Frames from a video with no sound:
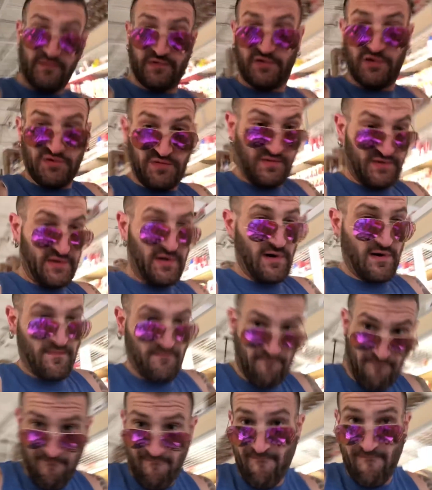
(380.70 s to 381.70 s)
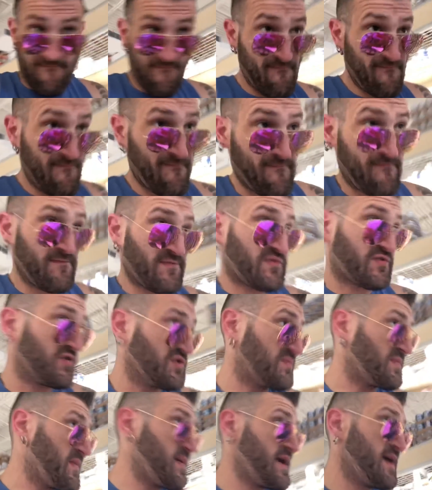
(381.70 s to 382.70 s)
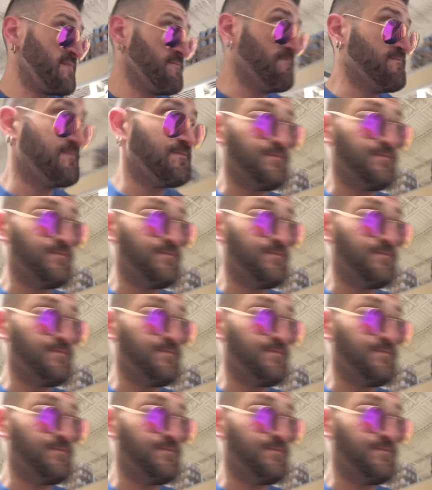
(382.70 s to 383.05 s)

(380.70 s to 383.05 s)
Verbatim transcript: Excuse me, sir. Excuse me, ma'am.